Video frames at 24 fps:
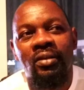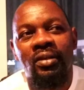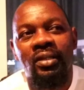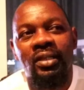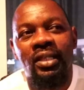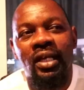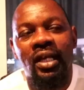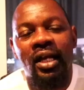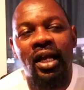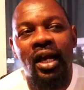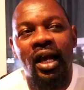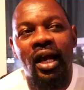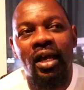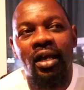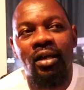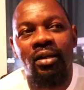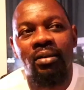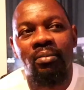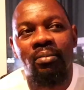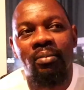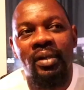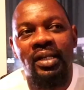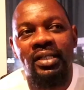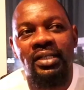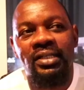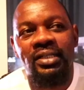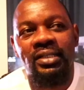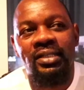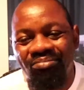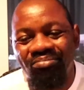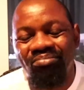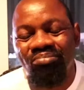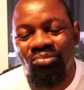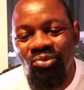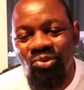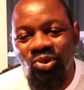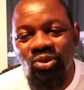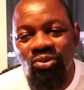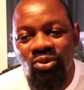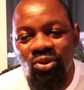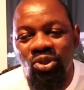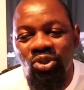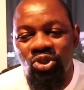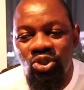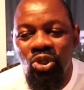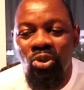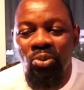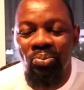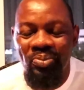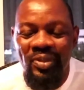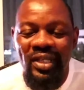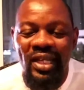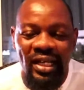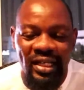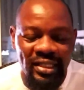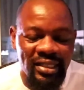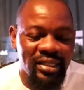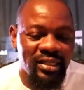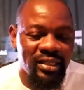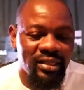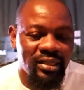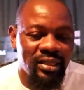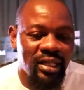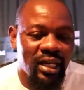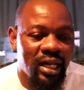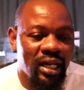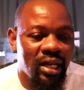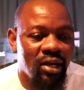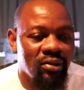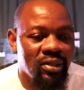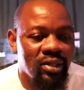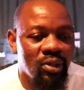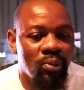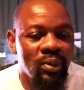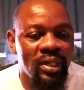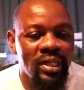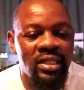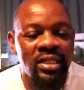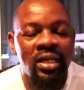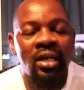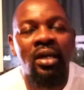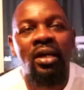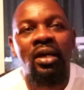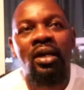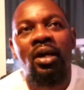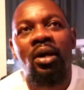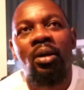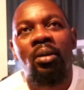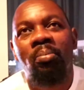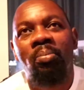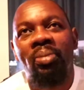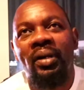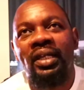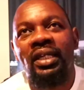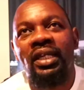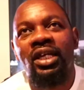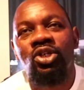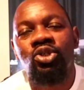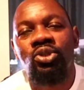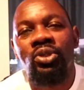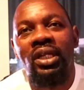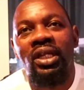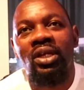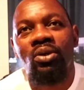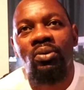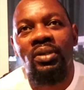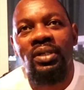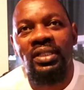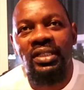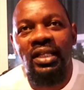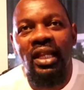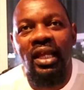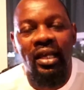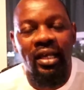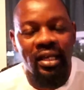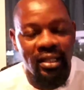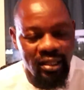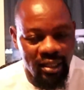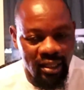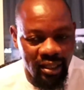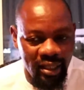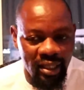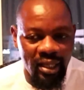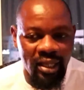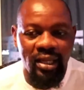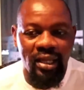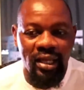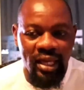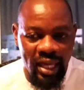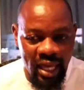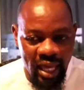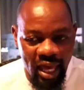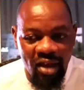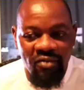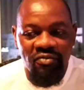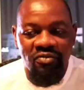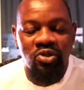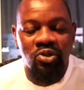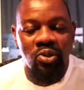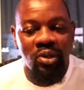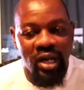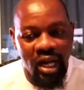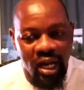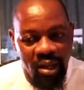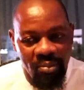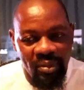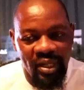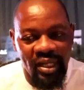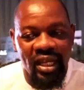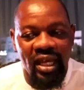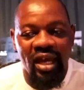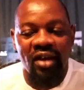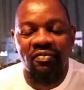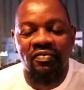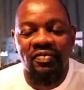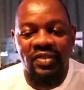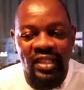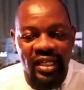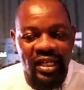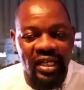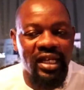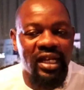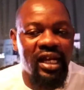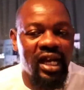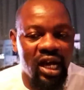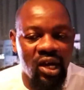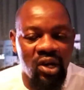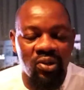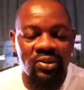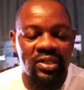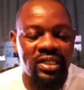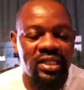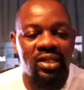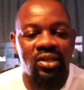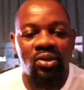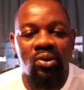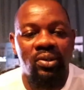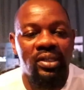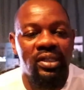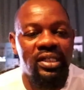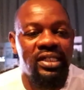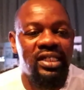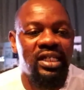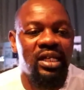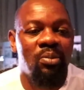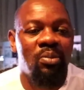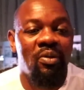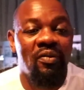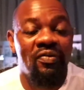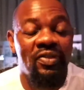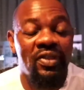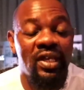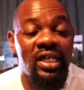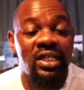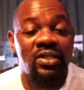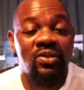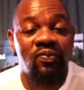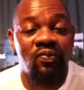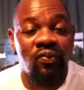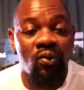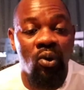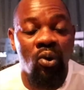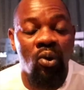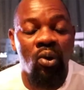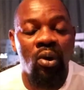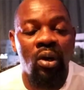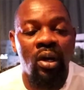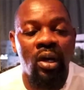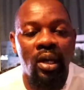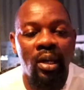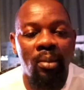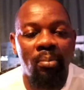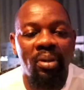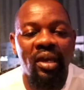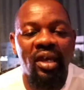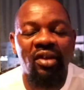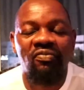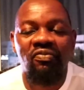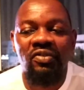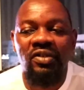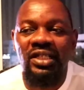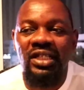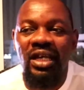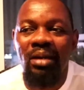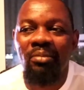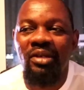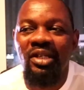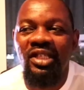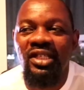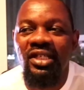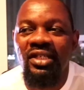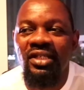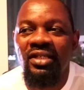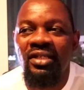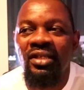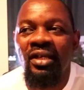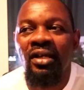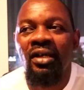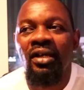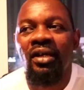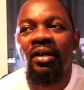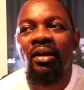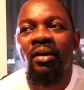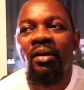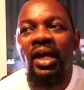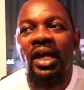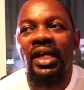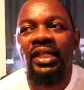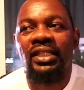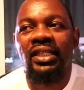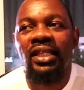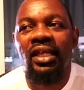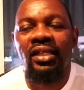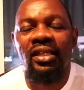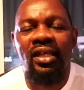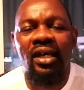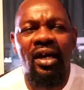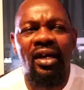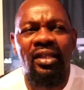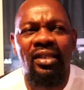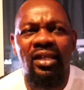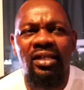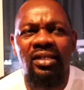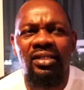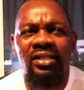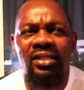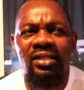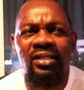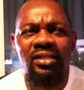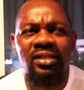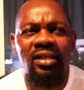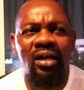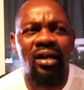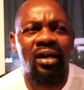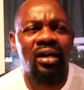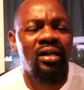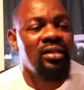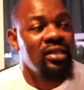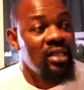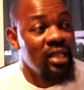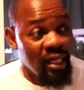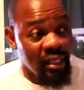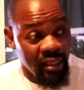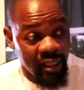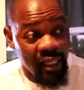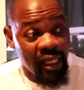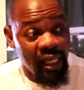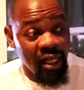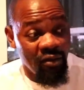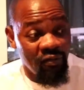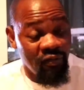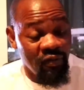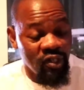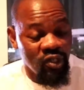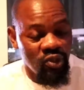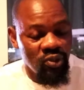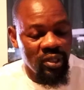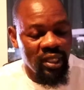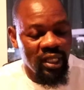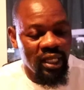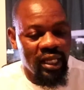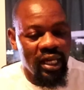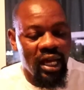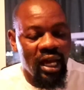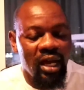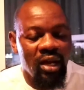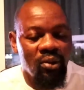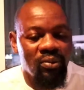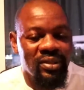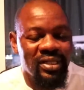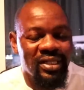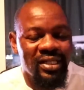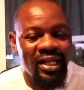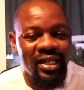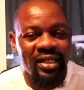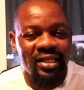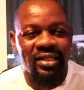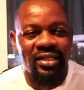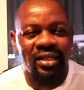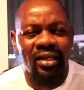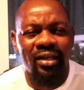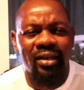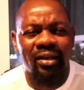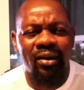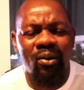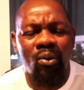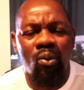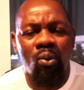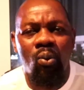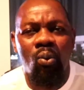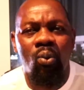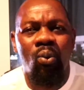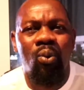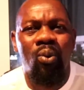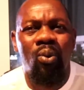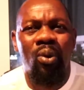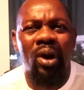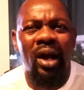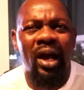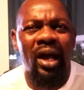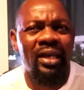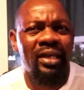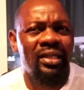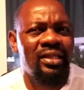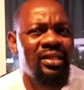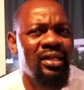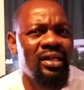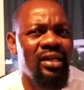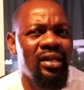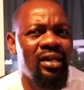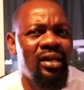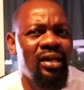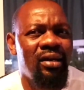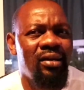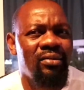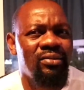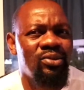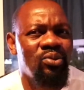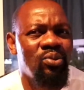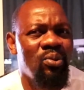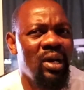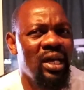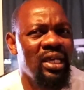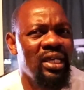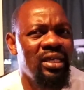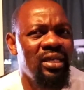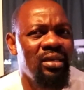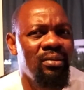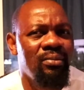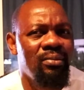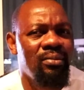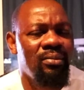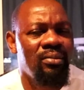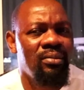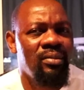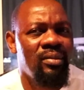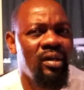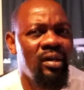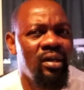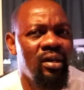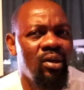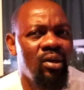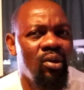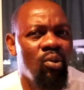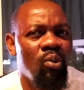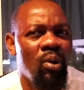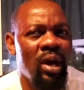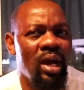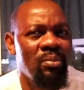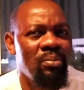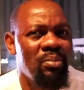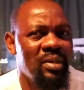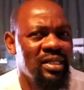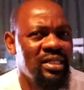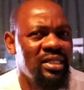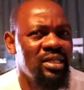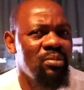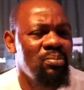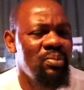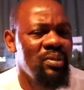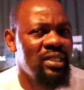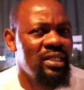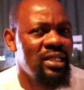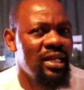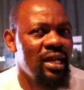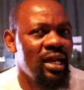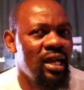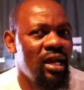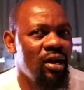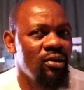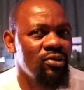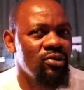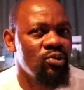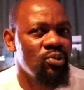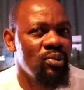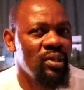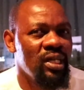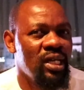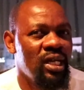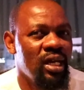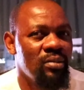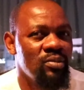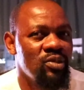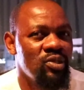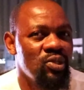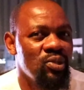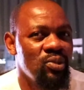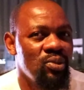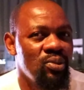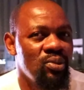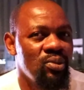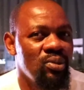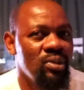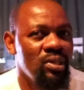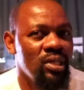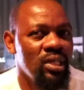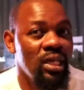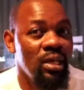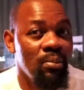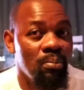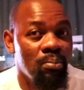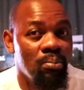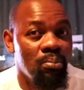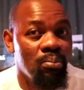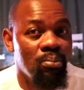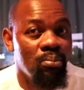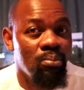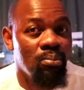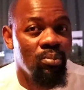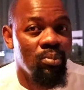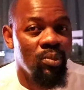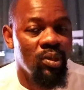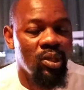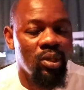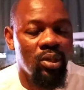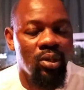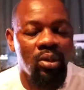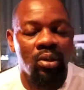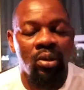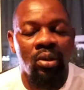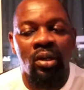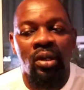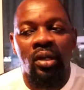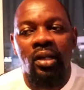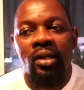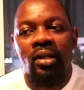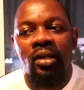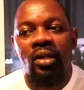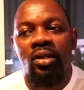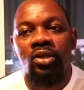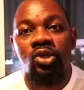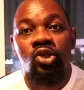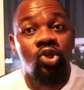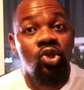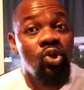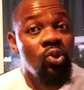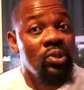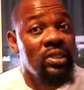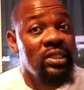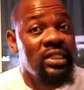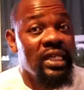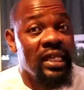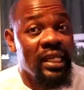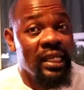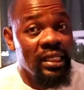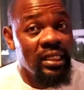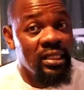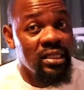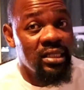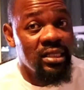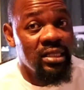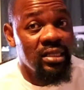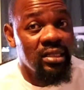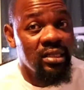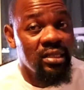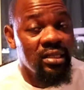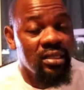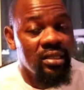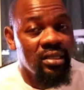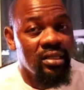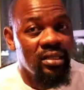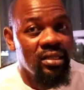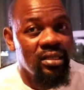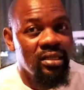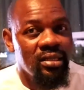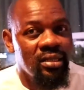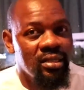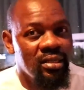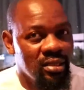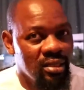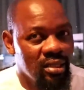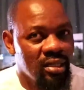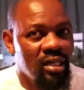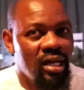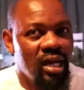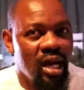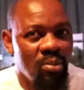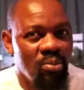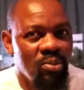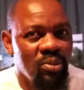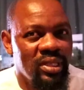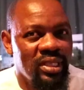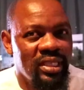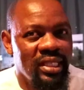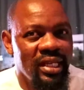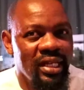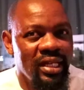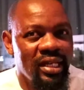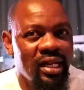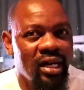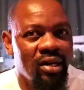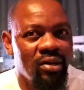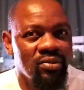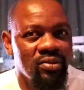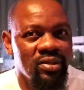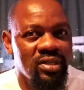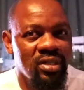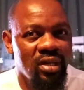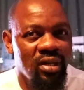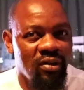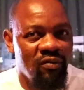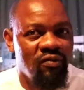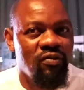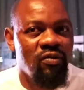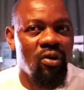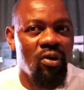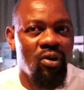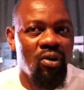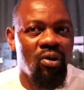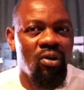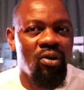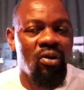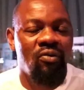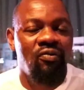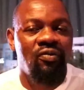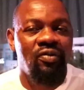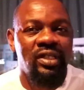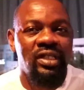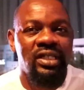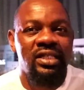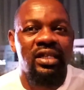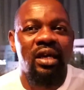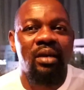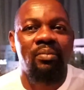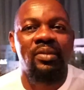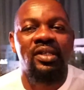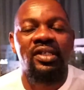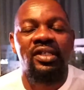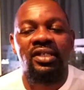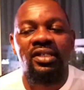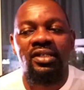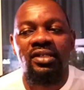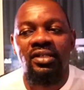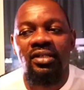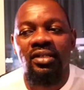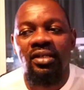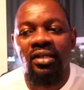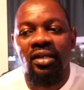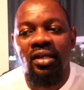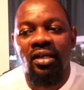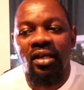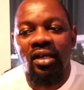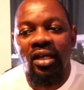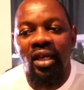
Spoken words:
the guy must, YouTube doesn't allow the weight, but actually was like, have to come and have 3 cows and all these type of things for paying for damages. And the other sister, the girlfriend to the guy, was like saying, why 3 cows? Why him? Why must it be 3 cows when it comes to him? You know, you didn't come with 3 cows for the damages.